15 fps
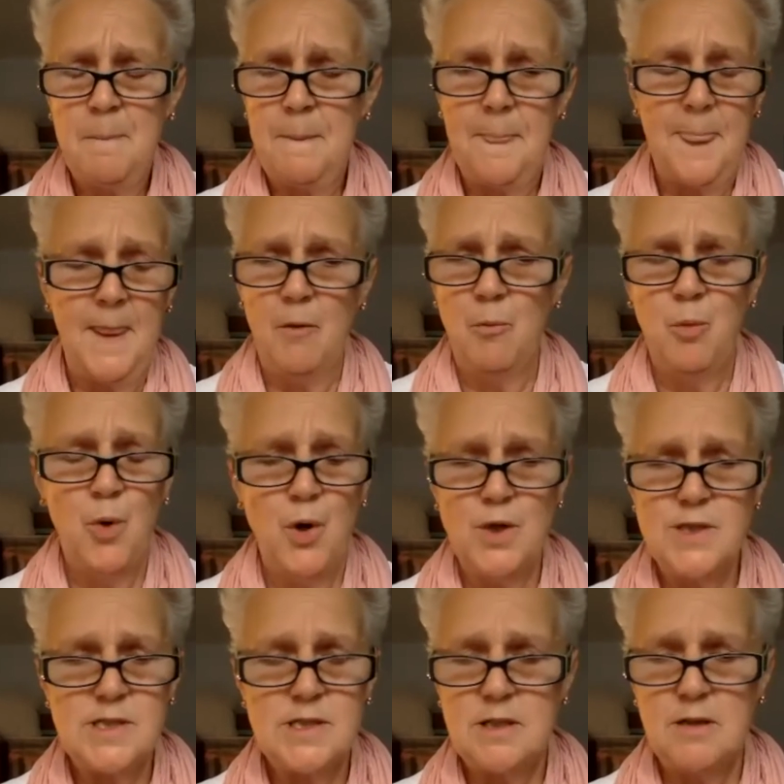
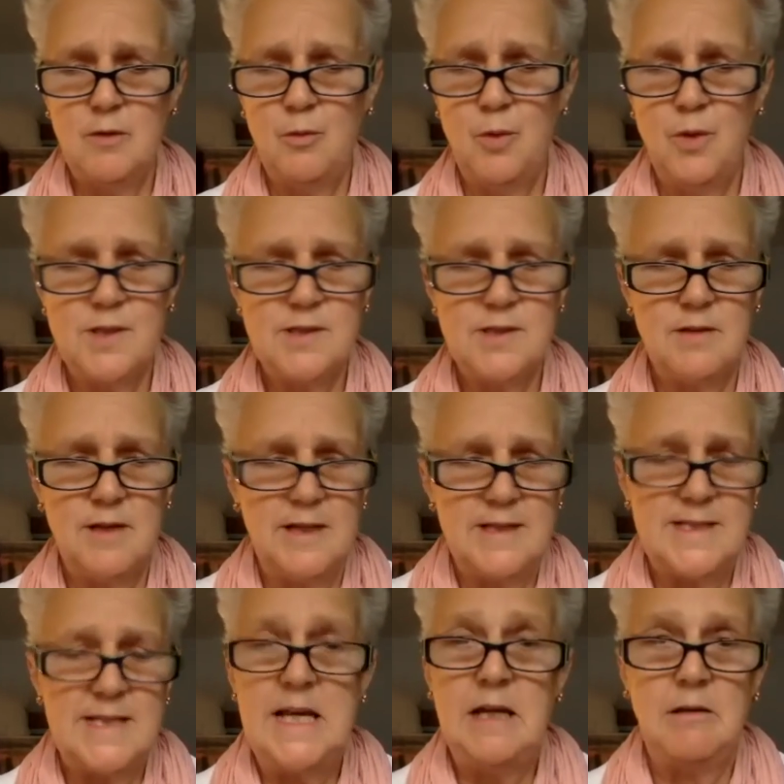was
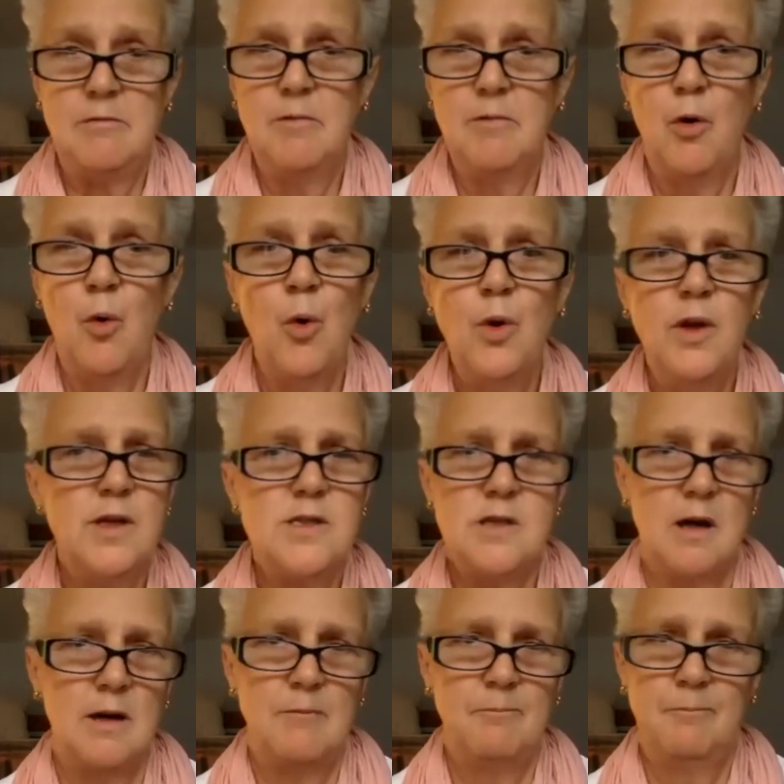seen all the
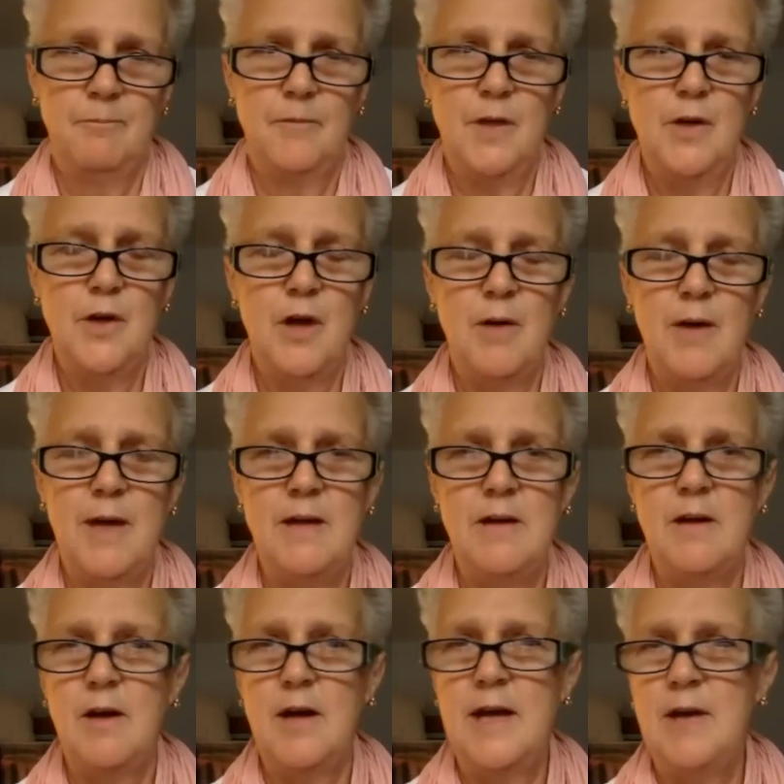time, you know,
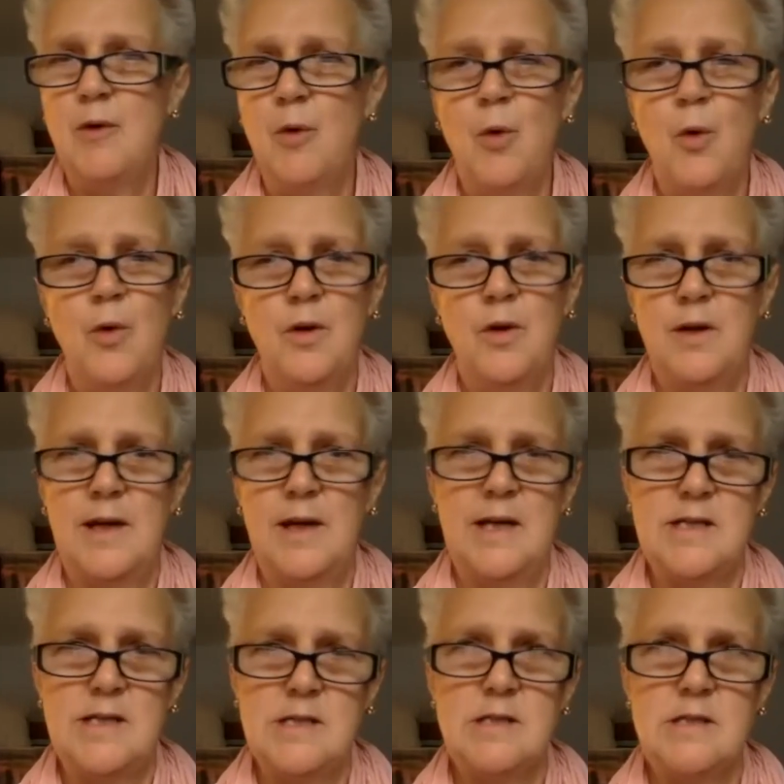in all the
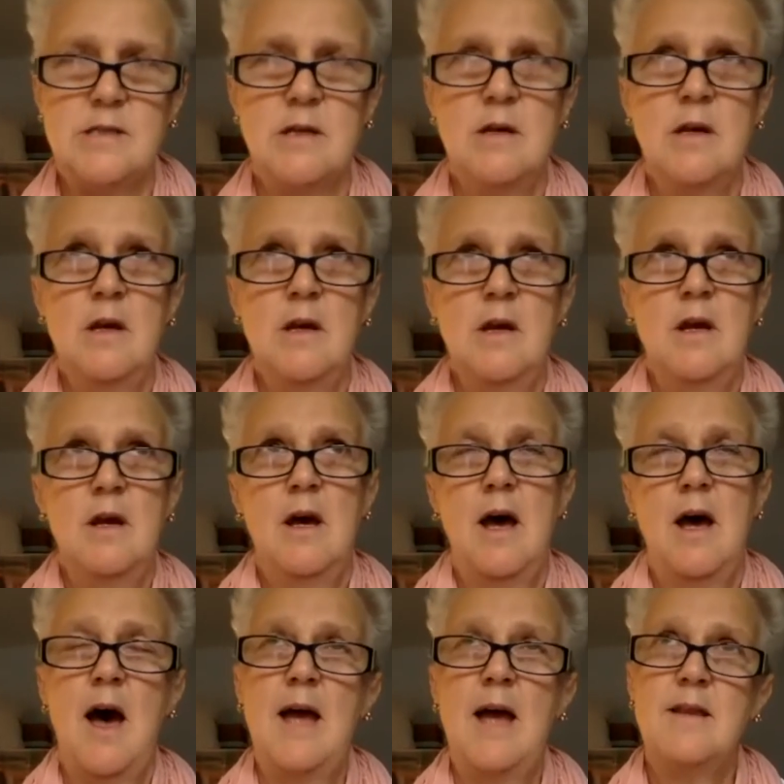cases.
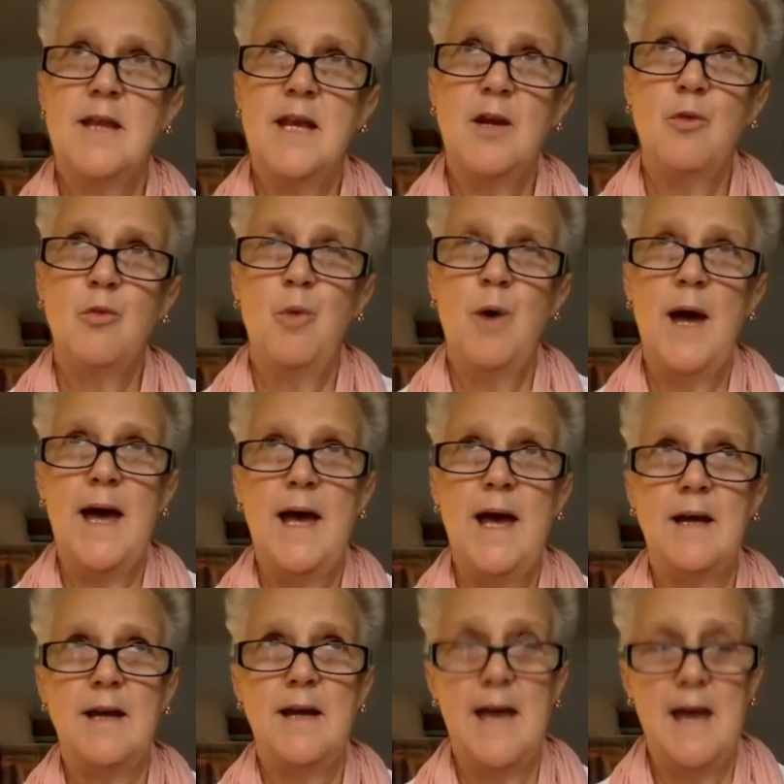I think where
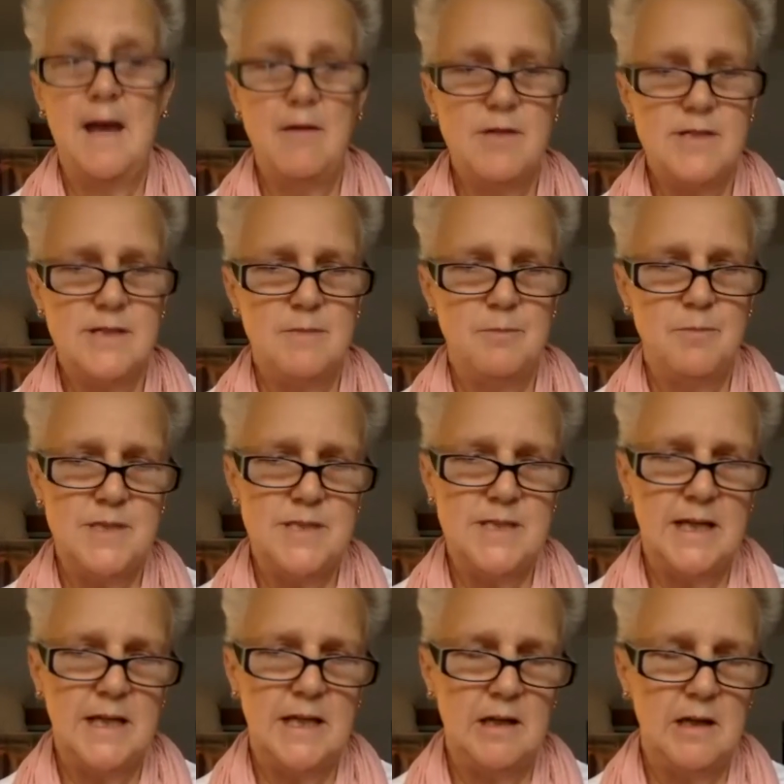carers in
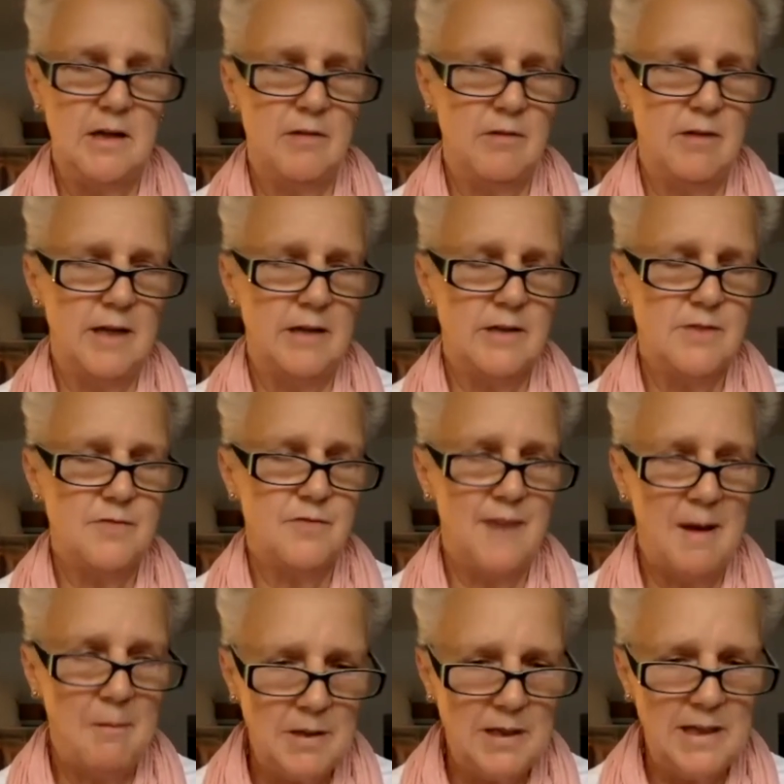particular and
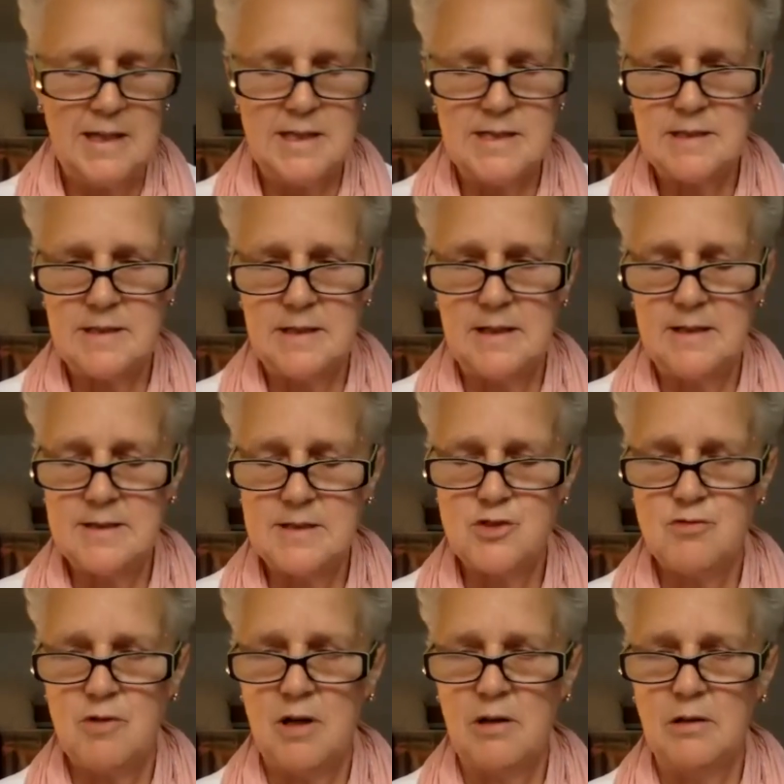families
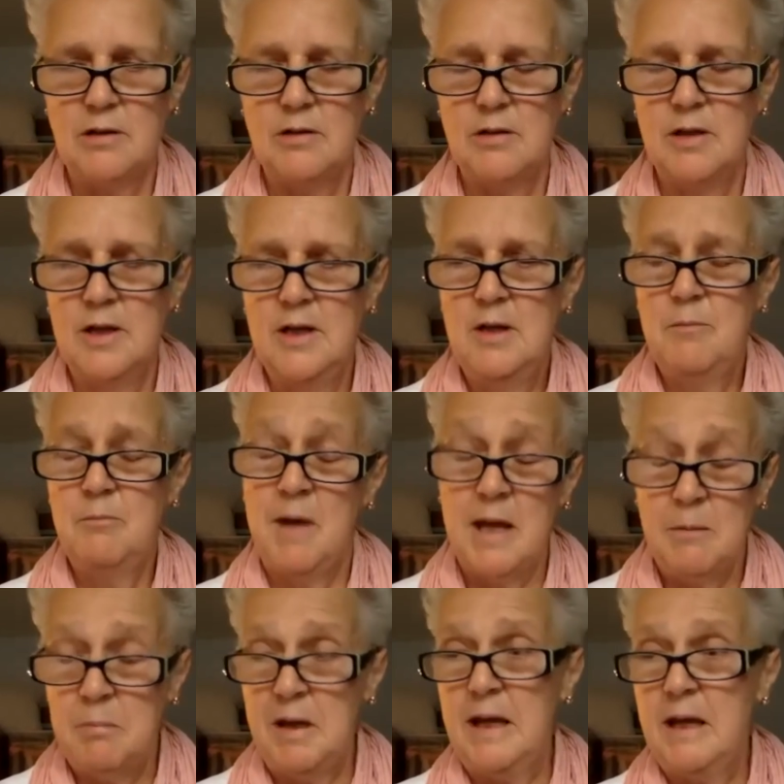struggle
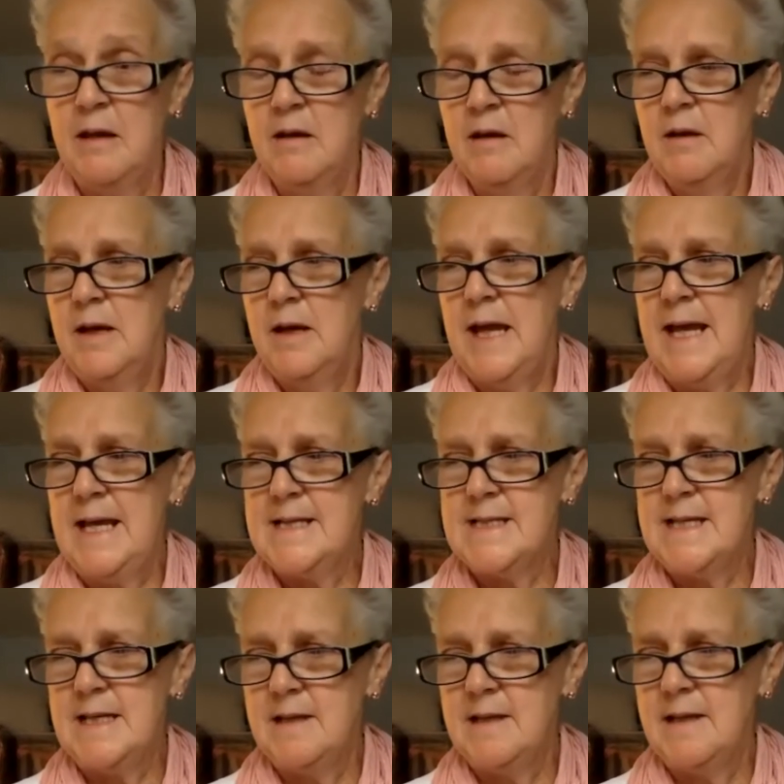maybe is
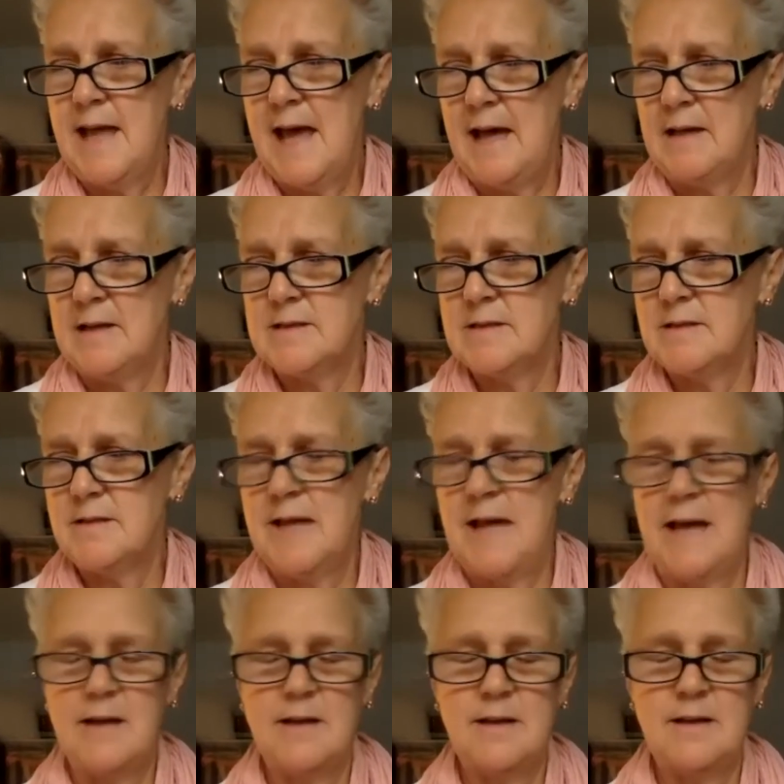in
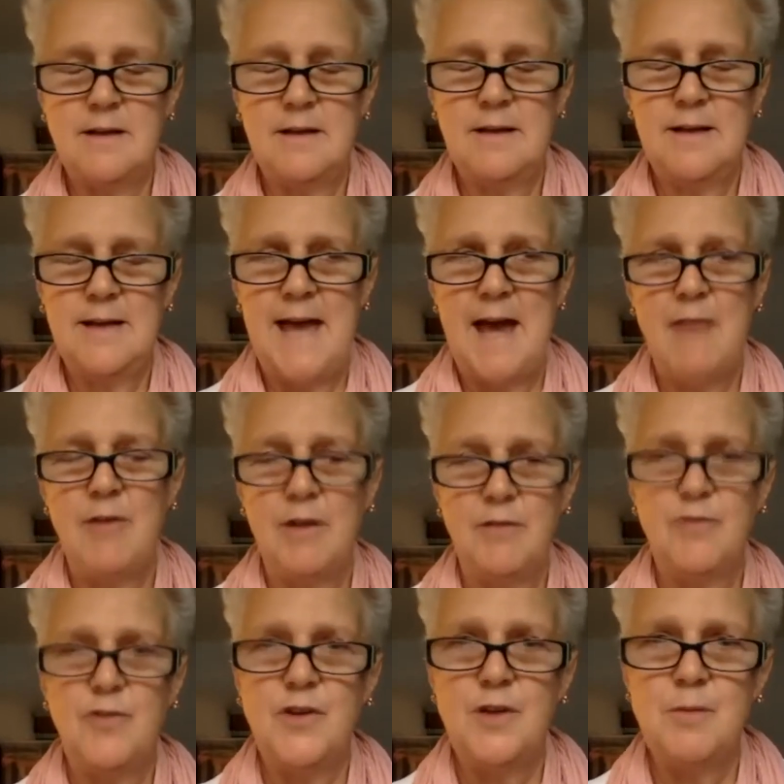that caring
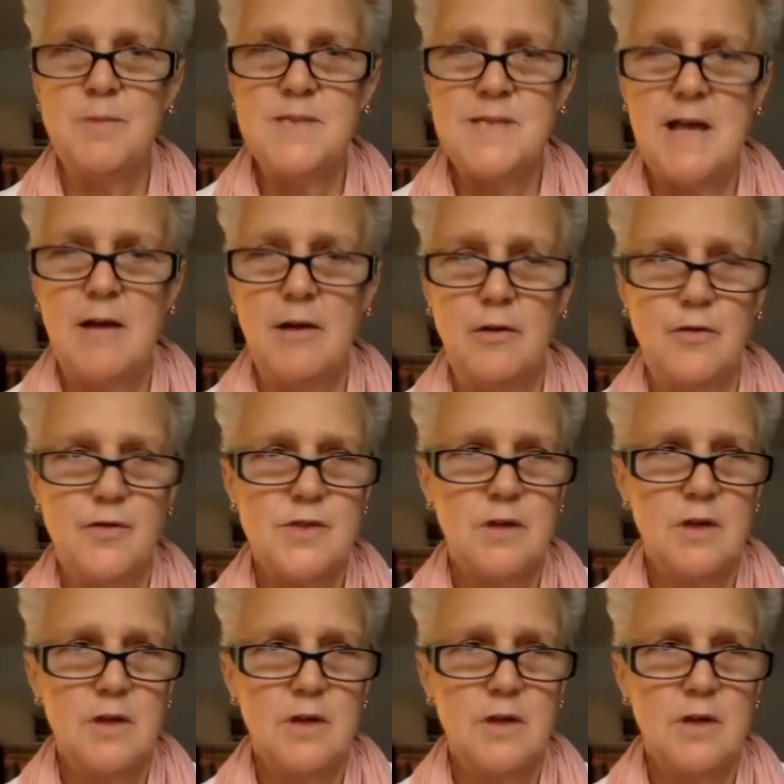for themselves.